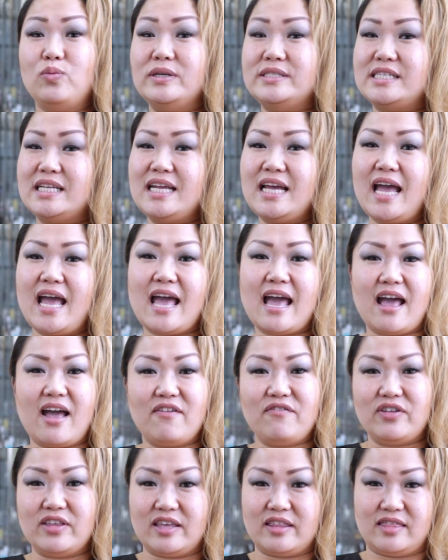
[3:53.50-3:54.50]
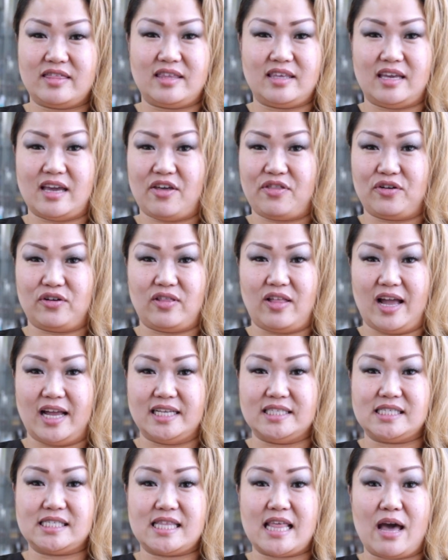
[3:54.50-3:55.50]
we didn't have in the other
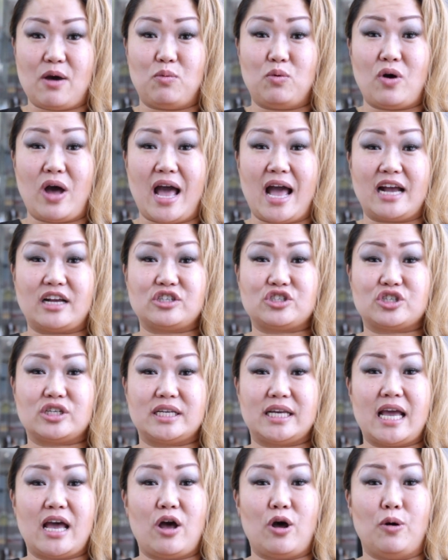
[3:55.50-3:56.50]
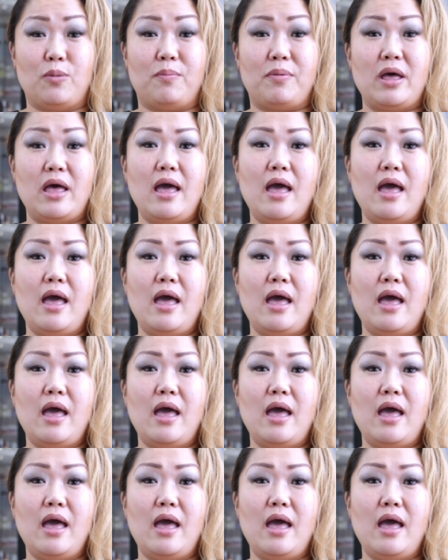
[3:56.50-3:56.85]
lines that will actually help